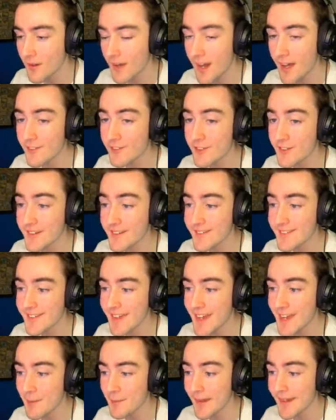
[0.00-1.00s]
I was gonna
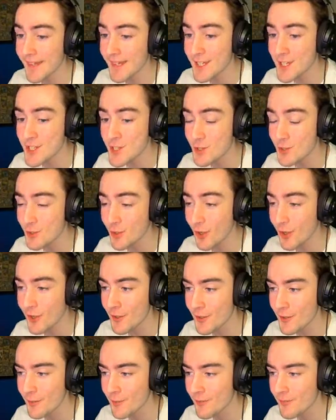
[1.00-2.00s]
say, I'm like, he should
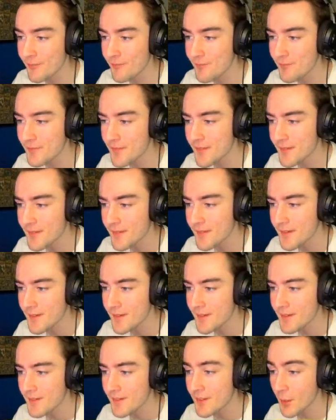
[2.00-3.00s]
knock him.
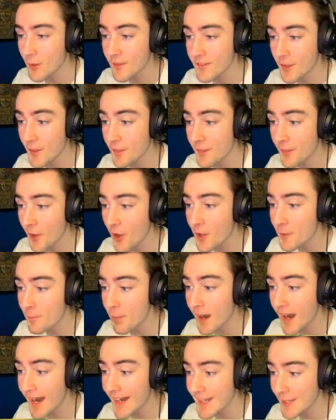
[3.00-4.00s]
There is a third
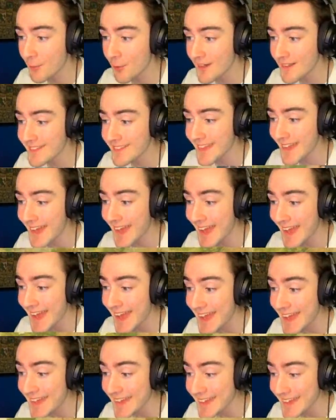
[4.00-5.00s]
party. What the
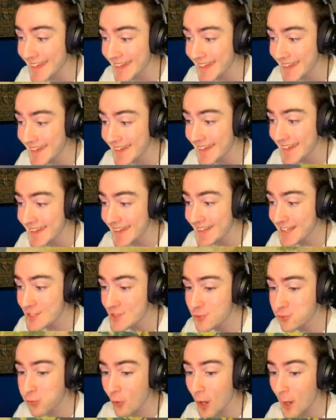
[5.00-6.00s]
heck? He
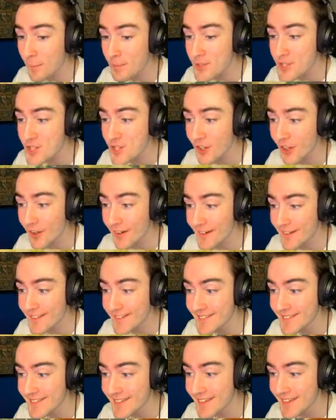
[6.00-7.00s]
drop
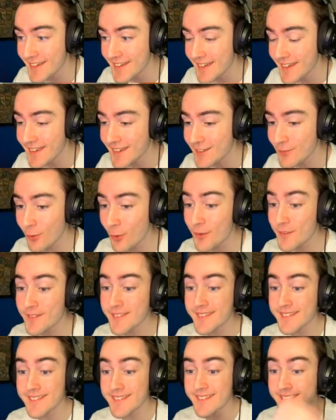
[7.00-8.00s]
shots,
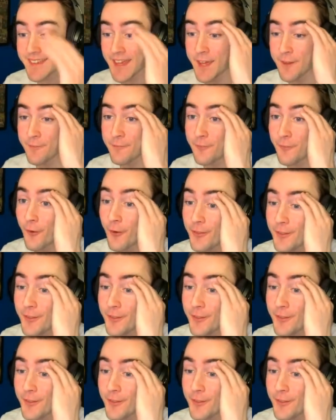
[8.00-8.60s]
throws his C four.